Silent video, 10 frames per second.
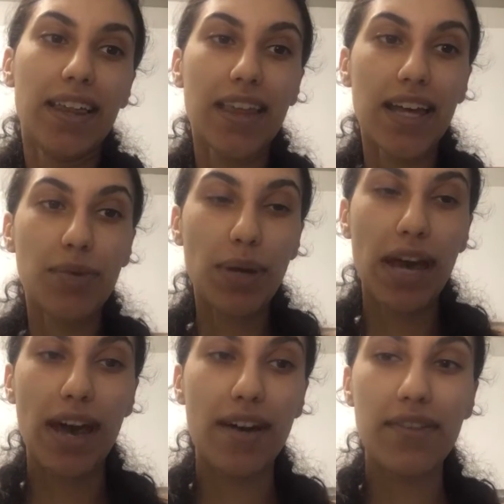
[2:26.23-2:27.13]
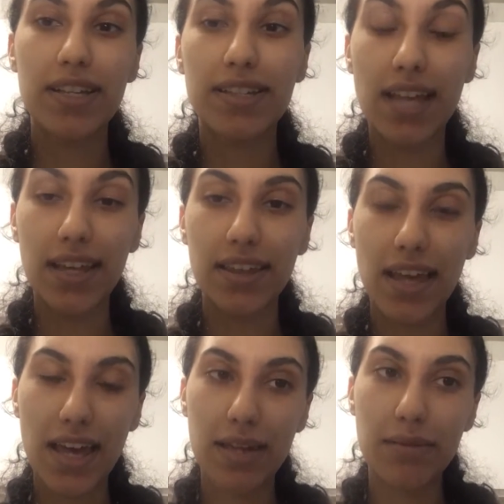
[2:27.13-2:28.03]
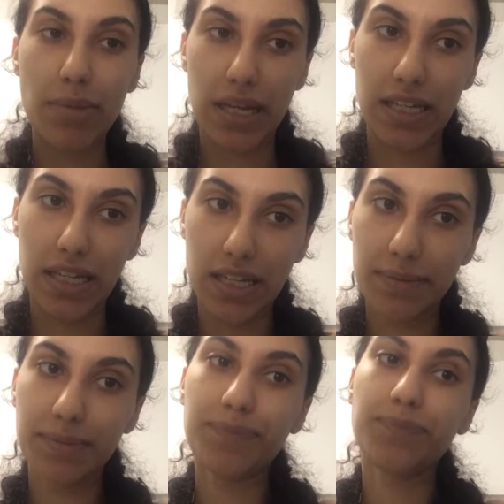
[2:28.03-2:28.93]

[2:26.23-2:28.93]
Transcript: Then we have Seth and Becky